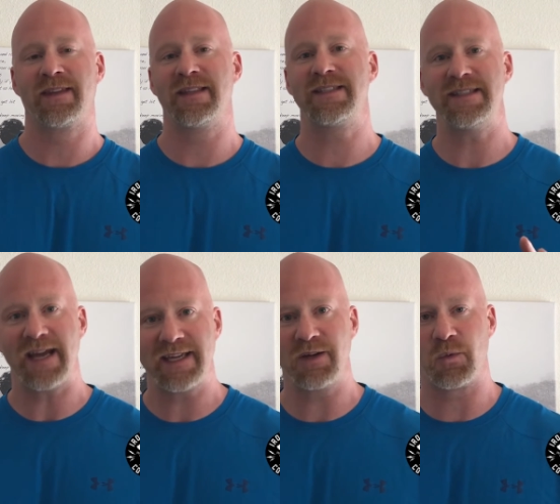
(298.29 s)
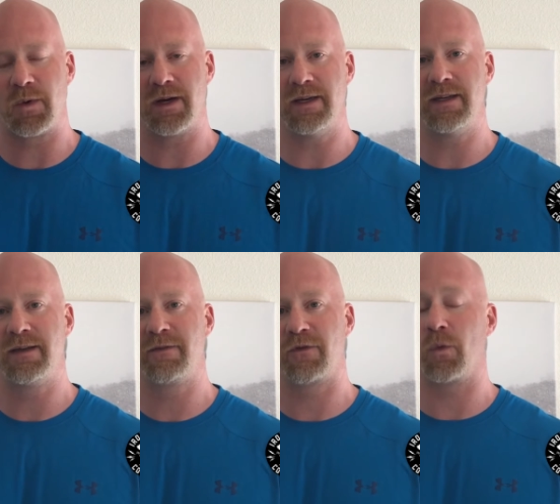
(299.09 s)
The second
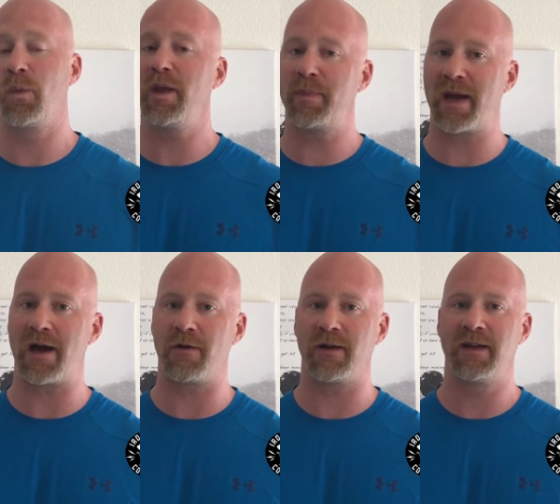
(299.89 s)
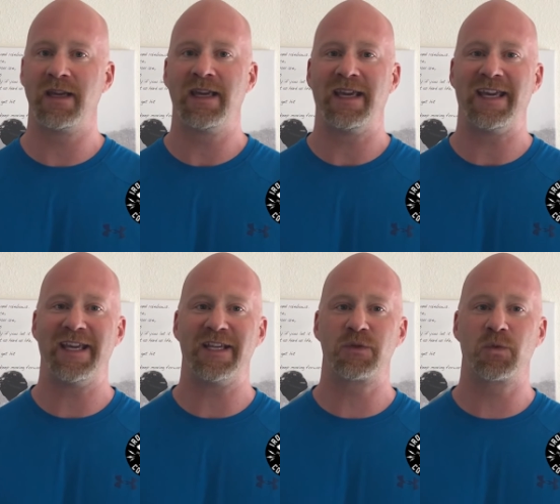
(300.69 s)
one for willpower
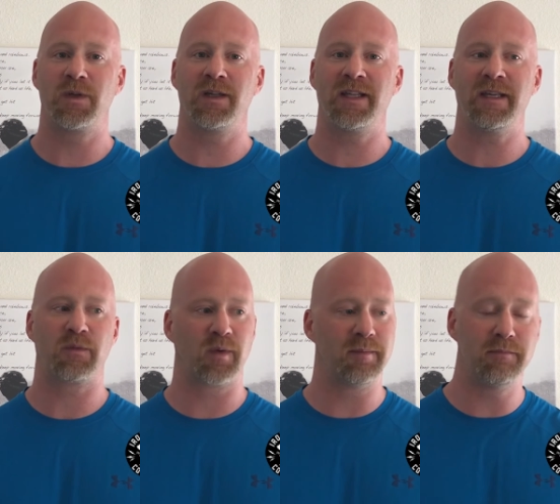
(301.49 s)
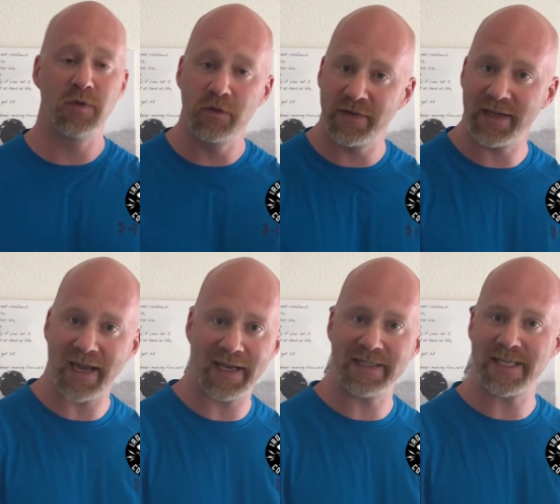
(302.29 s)
is really
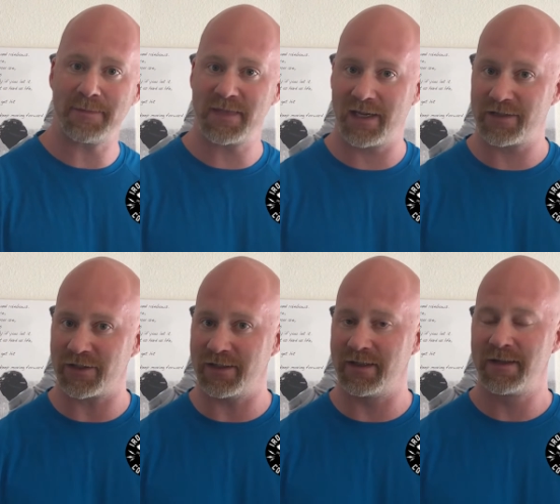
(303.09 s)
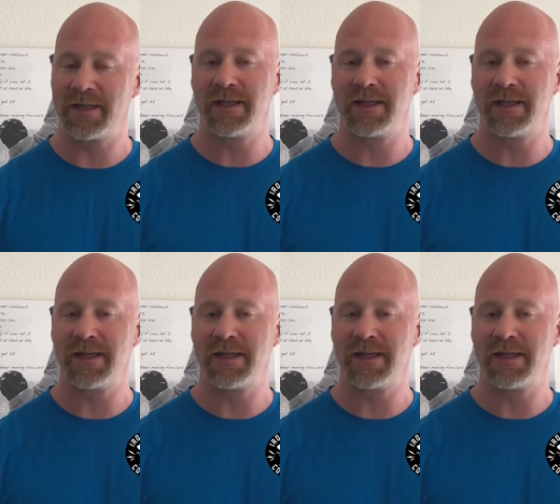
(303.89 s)
removing any temptation.